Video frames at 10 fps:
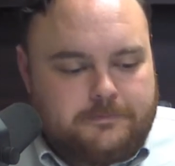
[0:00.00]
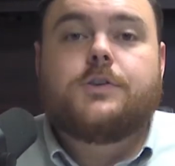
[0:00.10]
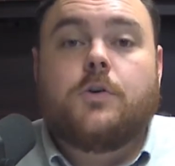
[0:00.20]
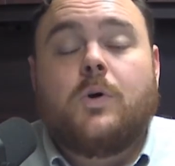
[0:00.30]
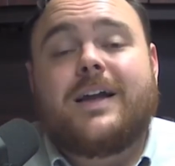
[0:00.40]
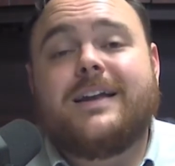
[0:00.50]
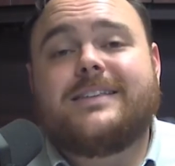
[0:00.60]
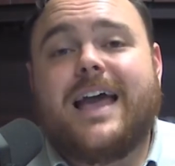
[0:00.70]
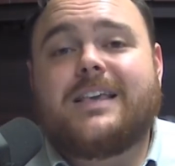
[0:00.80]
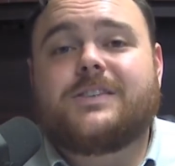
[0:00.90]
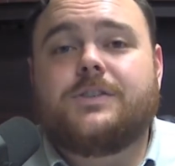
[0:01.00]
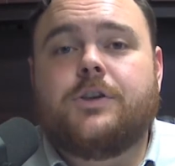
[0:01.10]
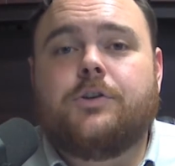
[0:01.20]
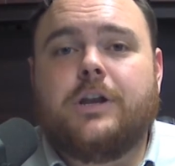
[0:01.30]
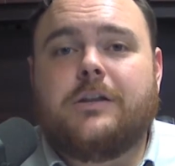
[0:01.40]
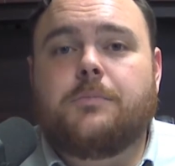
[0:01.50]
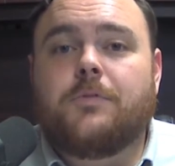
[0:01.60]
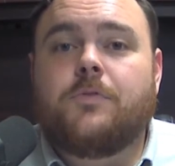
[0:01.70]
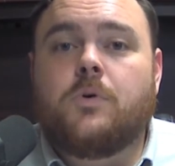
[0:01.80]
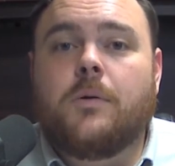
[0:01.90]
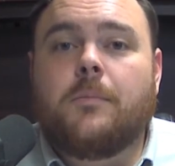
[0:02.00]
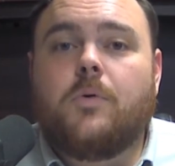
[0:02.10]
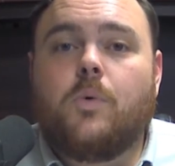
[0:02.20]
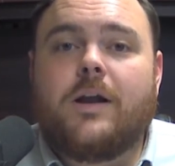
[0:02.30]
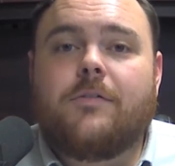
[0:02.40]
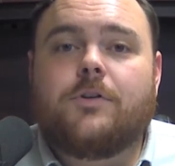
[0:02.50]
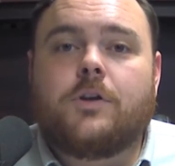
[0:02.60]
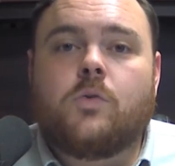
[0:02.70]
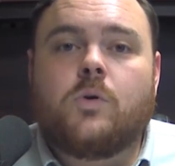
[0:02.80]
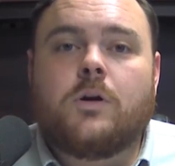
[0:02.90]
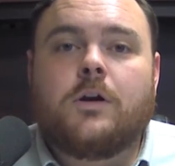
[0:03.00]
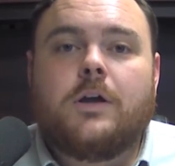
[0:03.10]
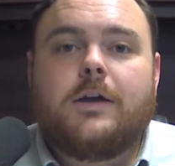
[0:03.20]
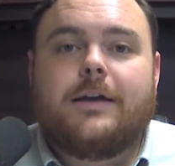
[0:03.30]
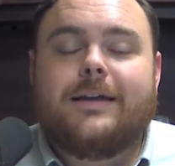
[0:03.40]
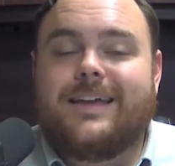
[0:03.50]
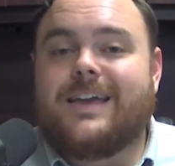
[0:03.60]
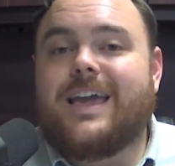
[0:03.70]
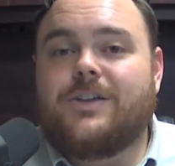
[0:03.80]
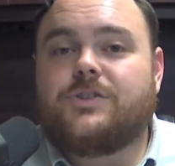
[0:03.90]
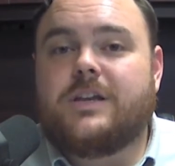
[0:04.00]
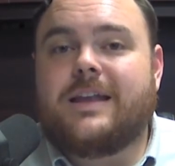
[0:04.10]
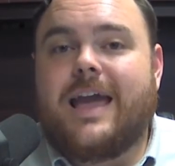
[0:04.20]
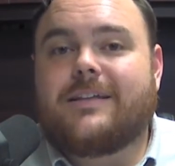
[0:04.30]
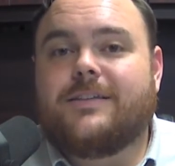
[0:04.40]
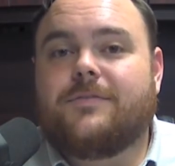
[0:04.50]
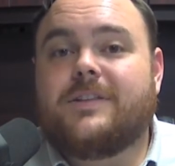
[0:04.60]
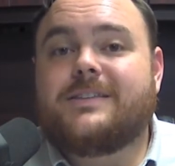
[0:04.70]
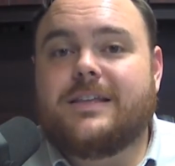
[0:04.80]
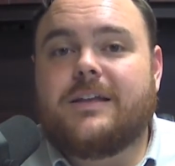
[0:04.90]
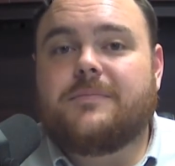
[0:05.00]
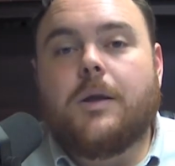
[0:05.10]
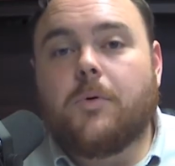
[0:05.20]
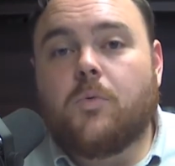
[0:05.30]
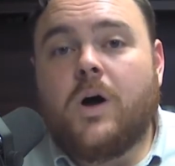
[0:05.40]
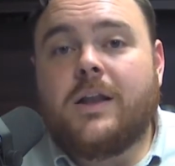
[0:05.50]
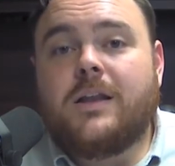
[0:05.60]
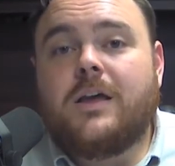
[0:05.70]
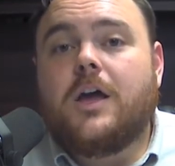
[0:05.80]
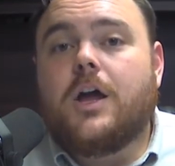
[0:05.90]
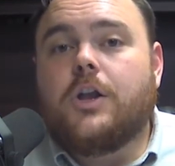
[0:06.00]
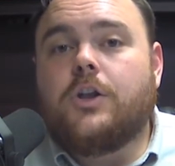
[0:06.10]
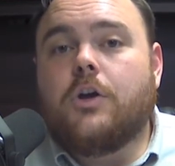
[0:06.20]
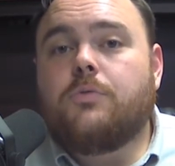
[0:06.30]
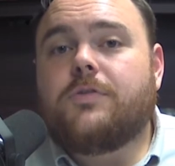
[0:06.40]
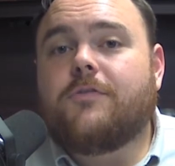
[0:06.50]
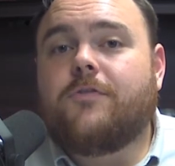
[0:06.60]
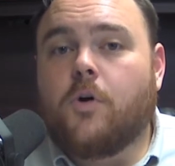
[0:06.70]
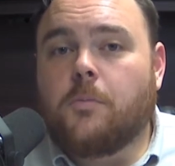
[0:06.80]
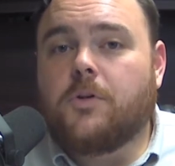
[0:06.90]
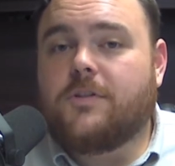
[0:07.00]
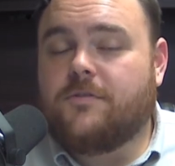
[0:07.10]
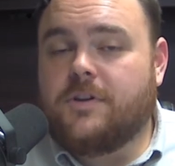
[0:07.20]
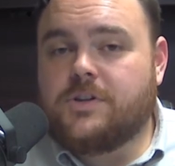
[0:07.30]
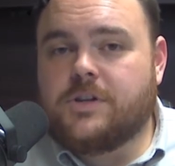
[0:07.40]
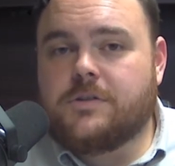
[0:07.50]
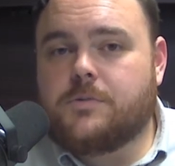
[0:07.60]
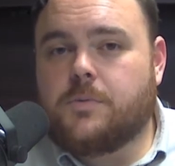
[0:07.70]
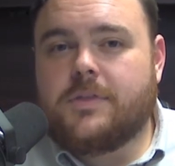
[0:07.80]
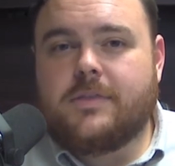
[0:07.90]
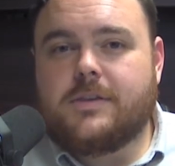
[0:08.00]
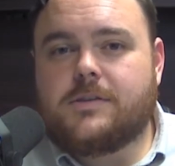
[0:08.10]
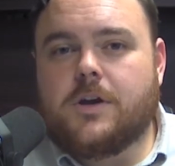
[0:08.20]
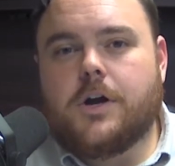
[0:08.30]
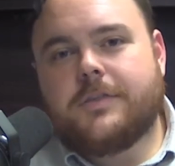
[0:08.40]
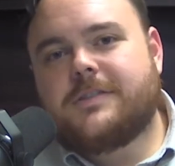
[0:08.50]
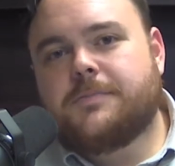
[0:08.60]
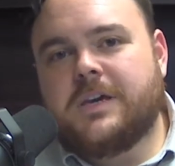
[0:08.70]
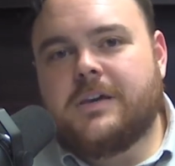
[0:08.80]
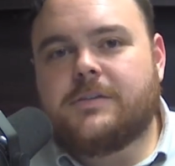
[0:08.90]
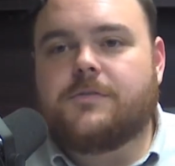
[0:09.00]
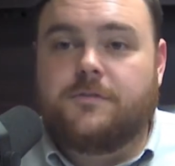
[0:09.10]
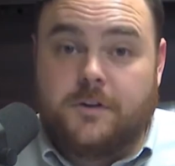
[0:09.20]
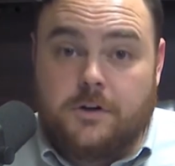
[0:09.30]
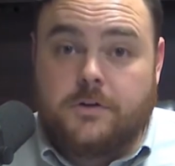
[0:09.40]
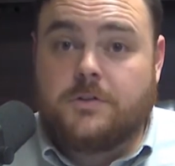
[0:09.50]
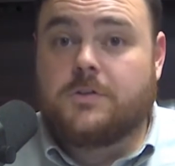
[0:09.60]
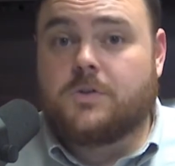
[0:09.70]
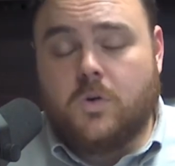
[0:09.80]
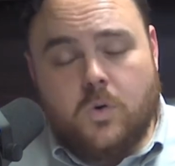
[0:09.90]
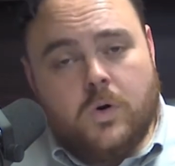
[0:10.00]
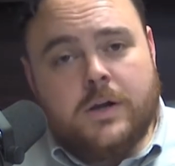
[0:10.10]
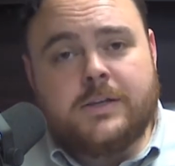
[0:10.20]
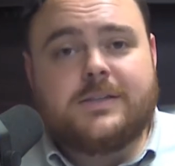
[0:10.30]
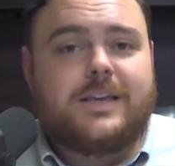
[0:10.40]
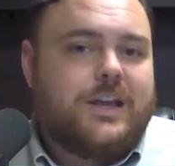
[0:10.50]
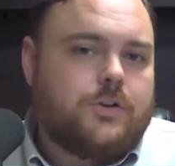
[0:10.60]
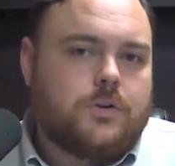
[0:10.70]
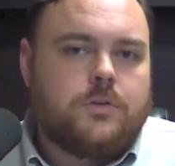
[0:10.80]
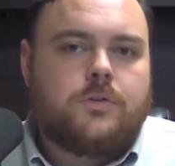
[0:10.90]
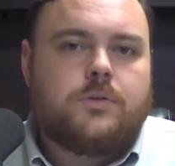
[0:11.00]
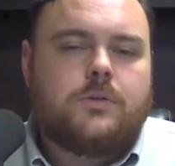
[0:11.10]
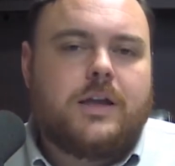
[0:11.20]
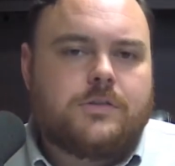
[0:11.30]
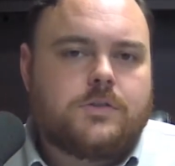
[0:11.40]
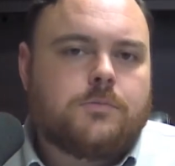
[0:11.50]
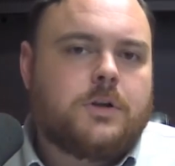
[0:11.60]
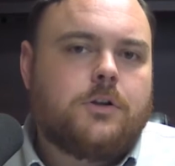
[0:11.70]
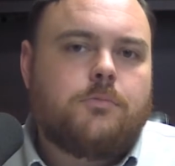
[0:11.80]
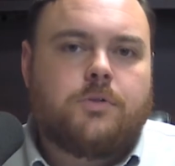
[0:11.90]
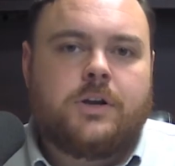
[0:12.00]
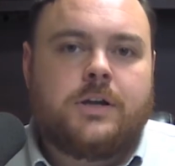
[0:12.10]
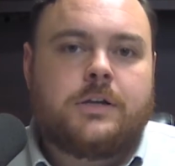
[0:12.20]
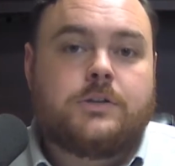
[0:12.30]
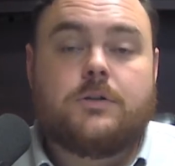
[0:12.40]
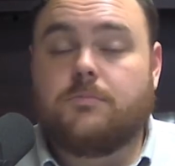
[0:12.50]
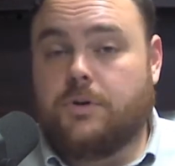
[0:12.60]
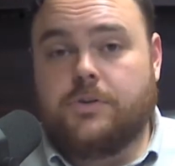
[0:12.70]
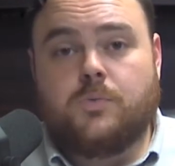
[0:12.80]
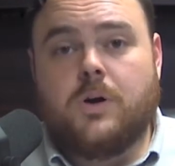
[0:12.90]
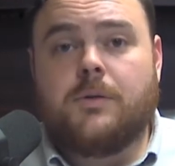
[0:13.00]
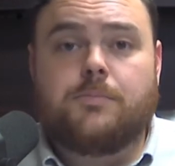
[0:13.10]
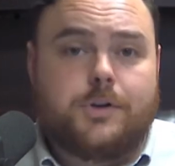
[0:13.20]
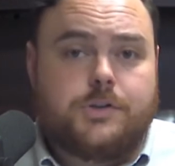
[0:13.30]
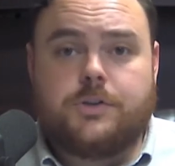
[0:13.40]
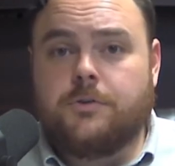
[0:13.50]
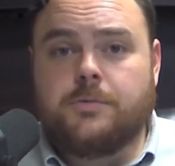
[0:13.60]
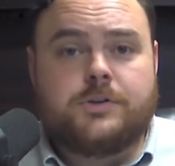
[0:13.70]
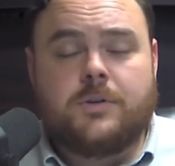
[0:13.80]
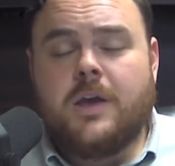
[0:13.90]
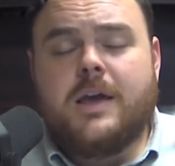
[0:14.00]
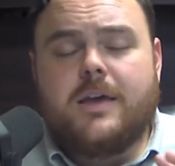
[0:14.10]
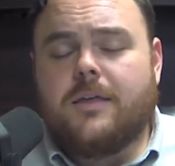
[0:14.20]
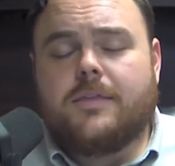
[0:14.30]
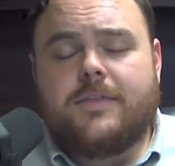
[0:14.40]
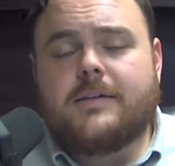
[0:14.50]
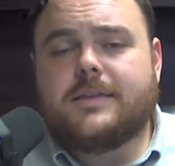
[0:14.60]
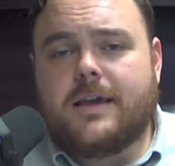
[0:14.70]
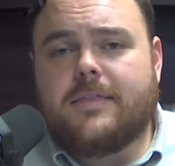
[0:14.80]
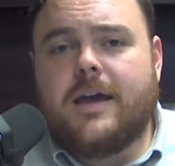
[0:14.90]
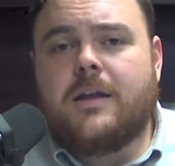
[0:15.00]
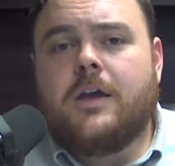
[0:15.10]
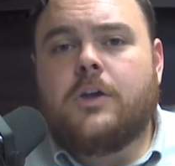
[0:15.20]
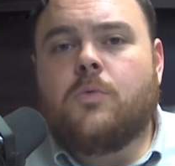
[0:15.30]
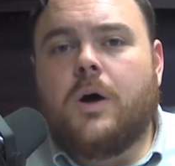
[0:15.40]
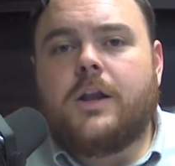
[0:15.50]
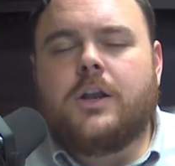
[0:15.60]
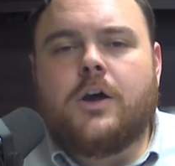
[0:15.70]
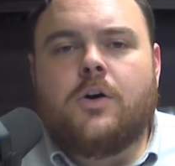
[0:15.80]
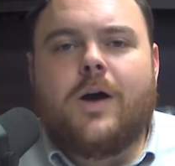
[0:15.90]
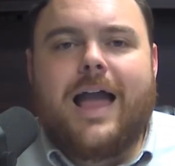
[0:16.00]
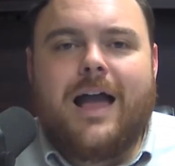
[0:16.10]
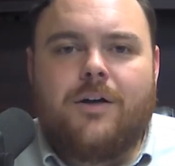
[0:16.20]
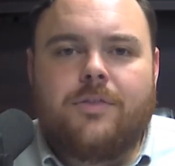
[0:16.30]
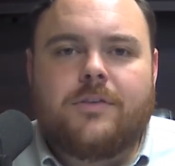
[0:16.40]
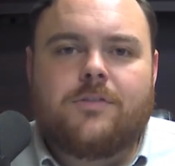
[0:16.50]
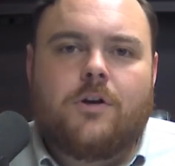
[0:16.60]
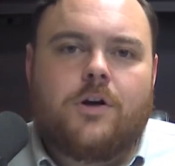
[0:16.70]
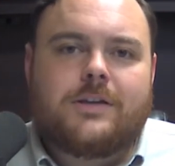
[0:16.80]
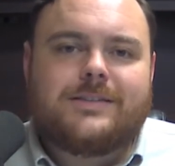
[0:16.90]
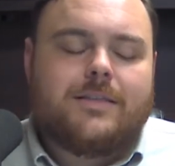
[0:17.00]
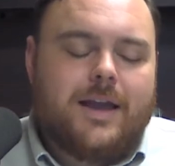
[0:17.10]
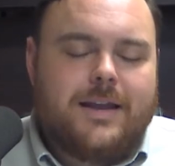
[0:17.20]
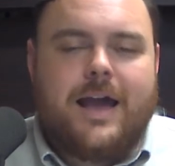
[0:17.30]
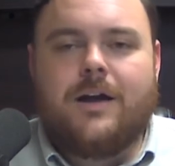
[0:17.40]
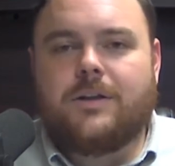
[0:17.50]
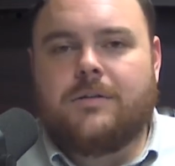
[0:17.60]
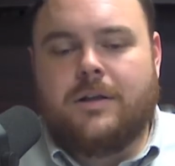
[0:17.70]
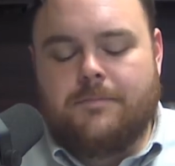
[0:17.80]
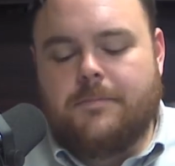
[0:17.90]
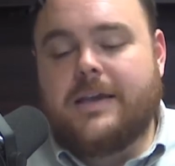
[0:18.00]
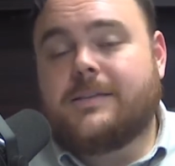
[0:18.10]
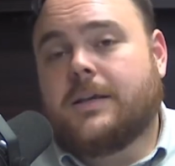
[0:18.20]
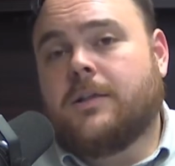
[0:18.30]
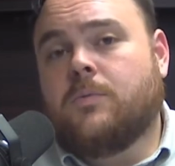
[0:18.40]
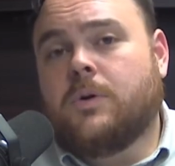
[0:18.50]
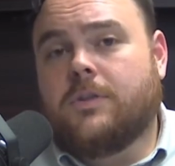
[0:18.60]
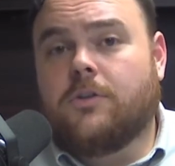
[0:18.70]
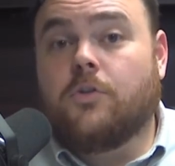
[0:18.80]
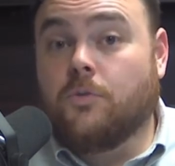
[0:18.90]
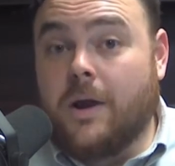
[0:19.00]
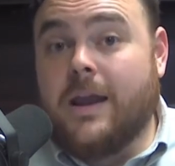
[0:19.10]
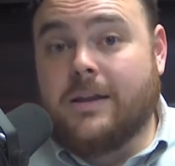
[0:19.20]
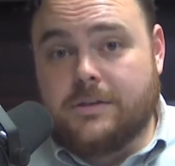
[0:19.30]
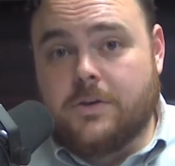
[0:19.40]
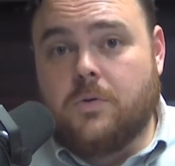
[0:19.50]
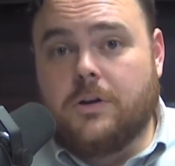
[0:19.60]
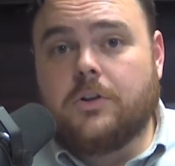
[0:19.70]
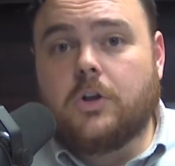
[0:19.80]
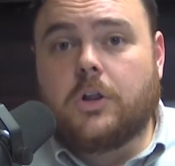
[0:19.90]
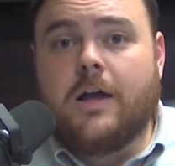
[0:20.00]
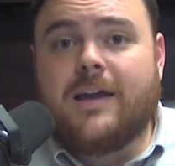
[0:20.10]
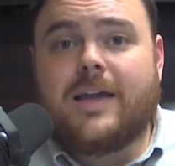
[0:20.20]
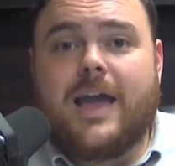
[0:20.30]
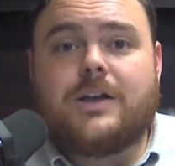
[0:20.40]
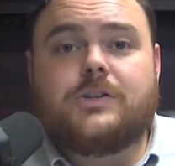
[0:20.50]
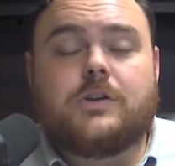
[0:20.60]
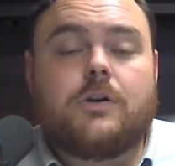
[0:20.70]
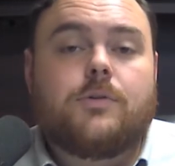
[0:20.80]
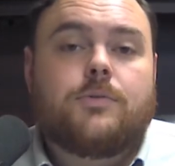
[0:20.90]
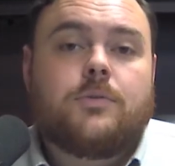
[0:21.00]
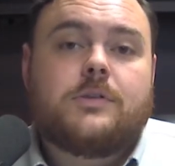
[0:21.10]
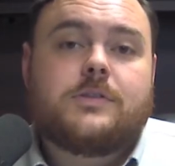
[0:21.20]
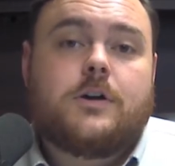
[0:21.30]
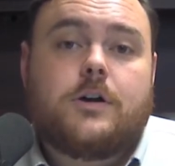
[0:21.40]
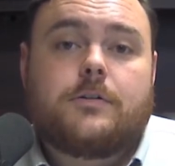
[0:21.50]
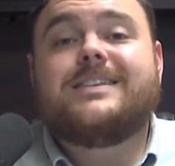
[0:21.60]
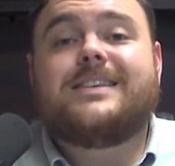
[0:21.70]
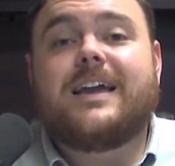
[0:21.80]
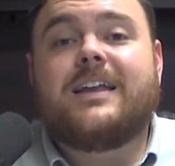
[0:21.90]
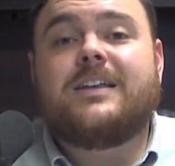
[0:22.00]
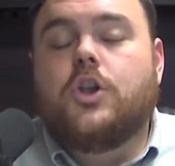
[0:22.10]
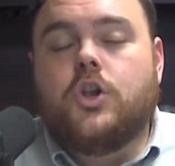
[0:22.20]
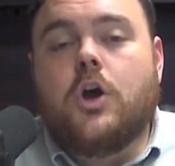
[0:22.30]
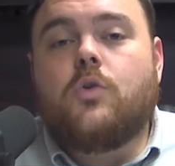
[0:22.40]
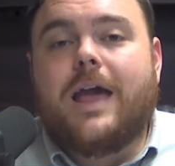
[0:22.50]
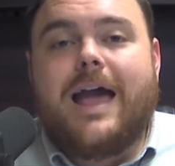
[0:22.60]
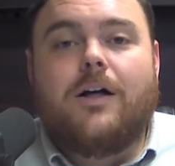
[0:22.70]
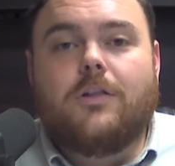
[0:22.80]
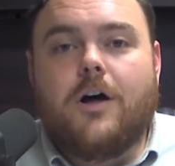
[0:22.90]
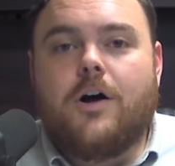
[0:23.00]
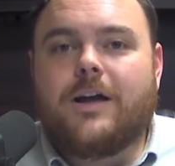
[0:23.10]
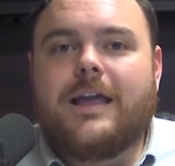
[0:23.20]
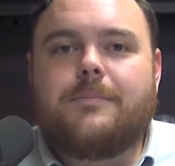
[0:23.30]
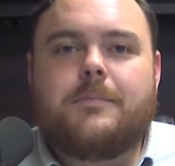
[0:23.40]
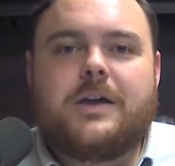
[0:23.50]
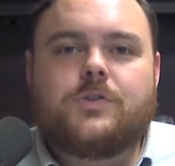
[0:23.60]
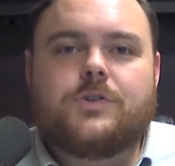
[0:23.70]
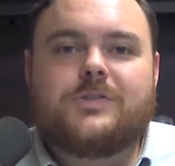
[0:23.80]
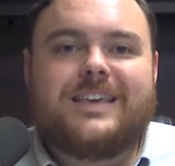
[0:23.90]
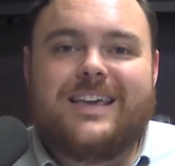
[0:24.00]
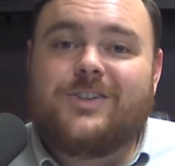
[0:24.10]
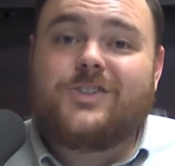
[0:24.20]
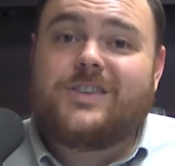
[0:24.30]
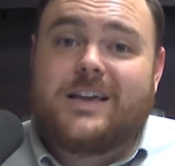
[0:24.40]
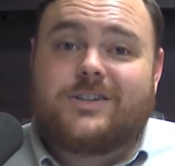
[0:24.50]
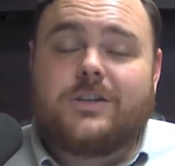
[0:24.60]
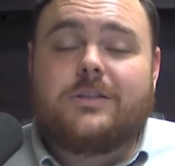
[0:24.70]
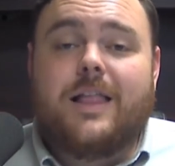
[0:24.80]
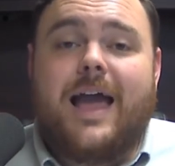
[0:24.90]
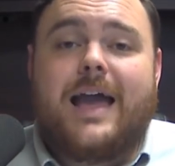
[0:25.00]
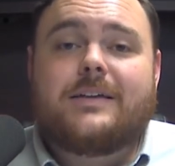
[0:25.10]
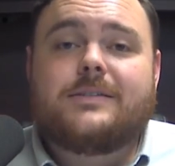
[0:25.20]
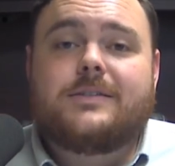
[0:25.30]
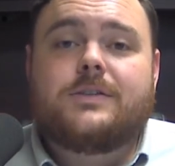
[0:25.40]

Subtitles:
So what kind of tasks do you need to perform whenever you're engaged in active listening? Number 1, note the formal divisions within the song. This means verse, chorus, interlude, instrumental, bridge, bridge 1, bridge 2, bridge 3, things like that. You want to know how the song is laid out and basically what the terrain is going to look like as you go through the song. Second, note how long in measures each section lasts.